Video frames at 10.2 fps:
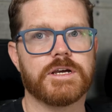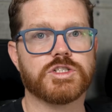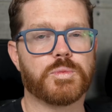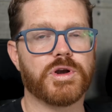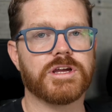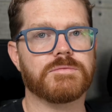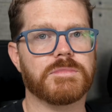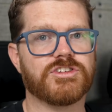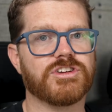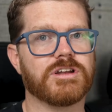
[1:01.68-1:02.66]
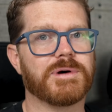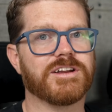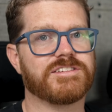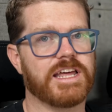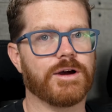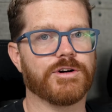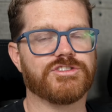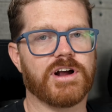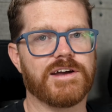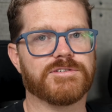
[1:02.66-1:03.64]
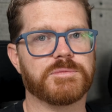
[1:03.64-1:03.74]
It was a pretty good mission, about a 10-hour drive from